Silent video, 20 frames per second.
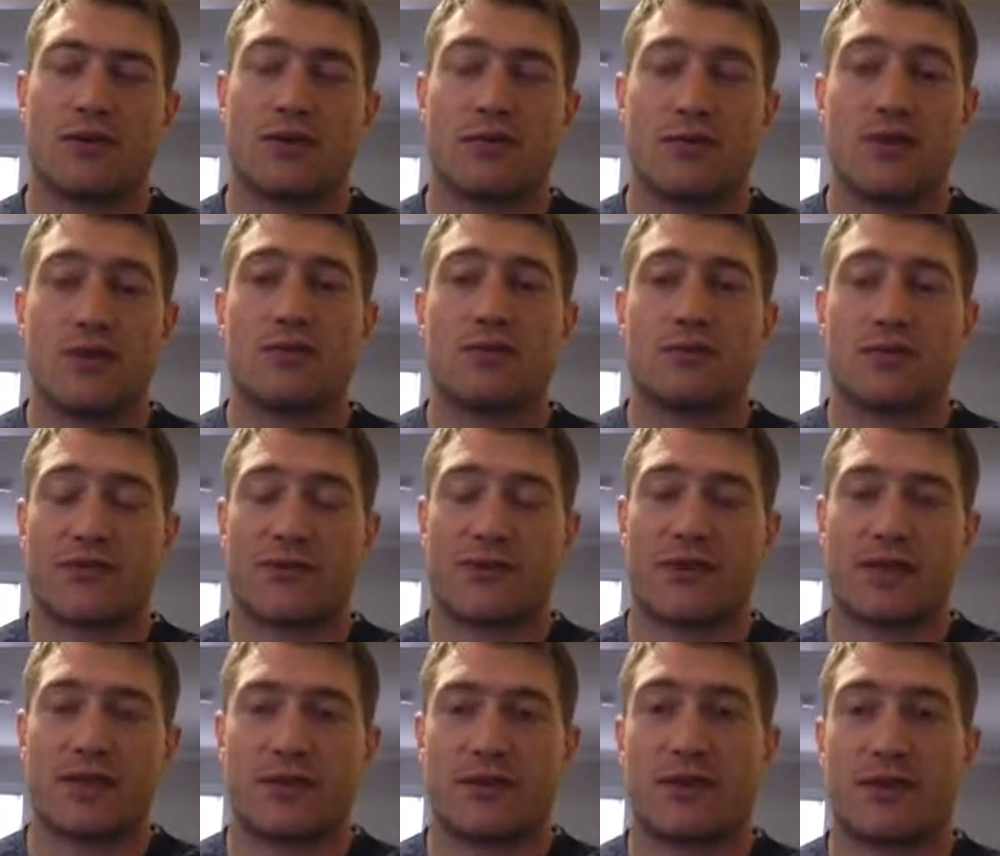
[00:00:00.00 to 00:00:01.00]
The mutual
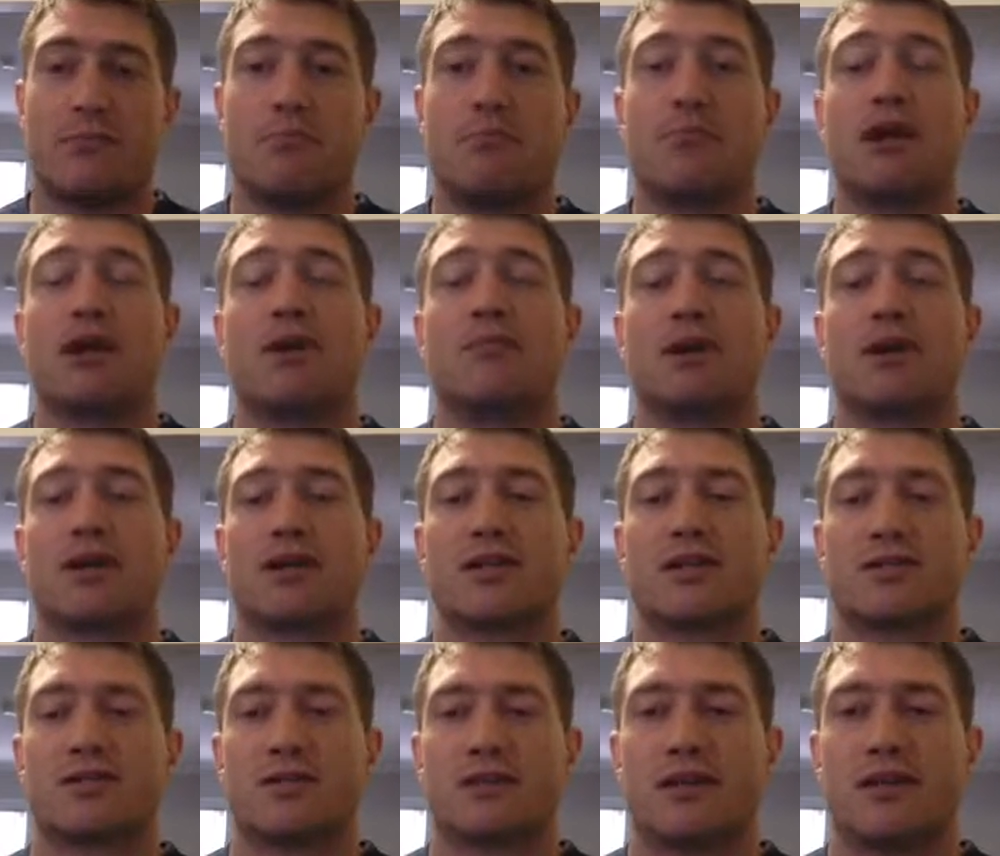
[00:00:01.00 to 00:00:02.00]
fund, the money
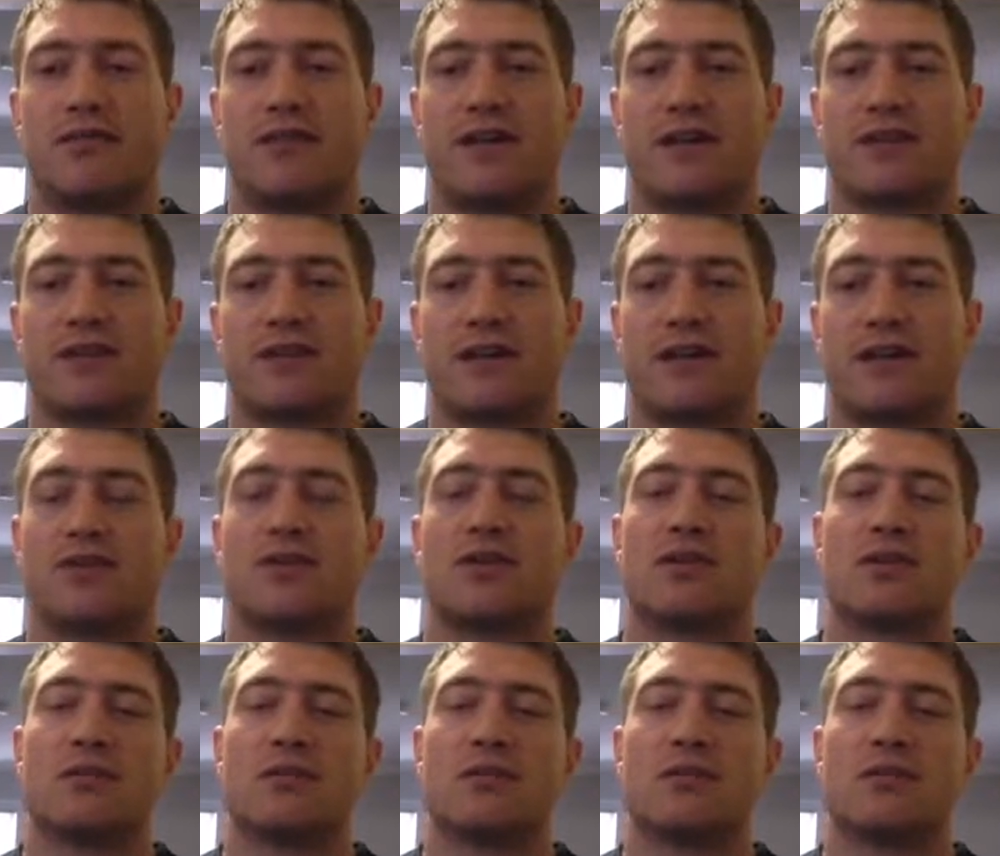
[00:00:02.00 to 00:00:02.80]
markets invest in those.